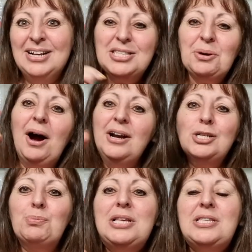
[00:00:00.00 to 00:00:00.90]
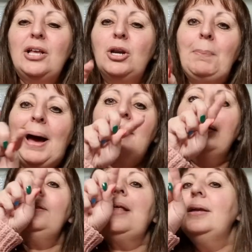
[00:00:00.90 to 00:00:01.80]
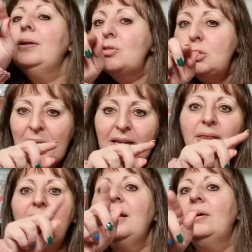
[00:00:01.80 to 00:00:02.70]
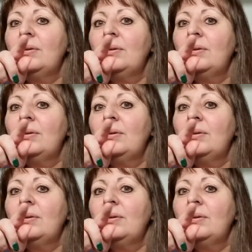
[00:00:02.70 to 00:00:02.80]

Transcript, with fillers: So I just press a little button, let that little spinning thing,